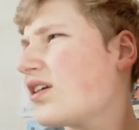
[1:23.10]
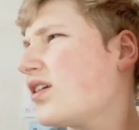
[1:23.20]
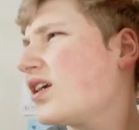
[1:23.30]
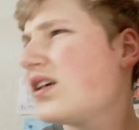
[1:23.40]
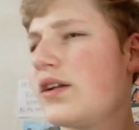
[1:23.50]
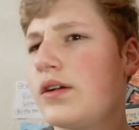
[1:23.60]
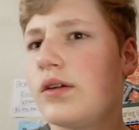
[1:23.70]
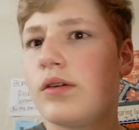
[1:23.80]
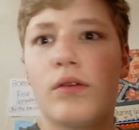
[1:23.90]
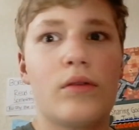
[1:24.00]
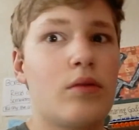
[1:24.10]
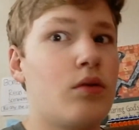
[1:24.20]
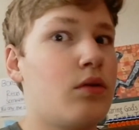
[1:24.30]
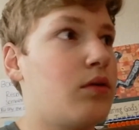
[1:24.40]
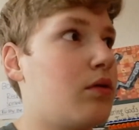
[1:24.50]
burdens, yeah,
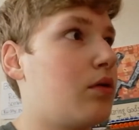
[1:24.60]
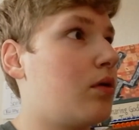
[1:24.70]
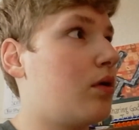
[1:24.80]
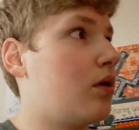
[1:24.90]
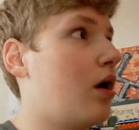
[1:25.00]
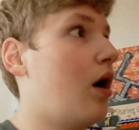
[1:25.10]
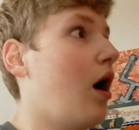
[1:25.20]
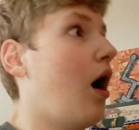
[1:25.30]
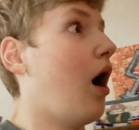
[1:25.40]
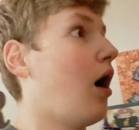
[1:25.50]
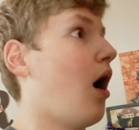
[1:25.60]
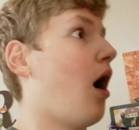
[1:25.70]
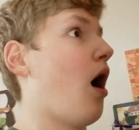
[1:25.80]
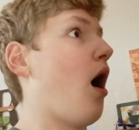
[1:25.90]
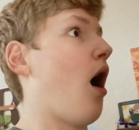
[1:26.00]
but we just keep on fighting
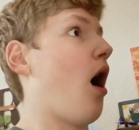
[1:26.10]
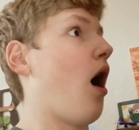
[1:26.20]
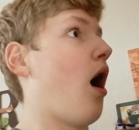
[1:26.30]
and we never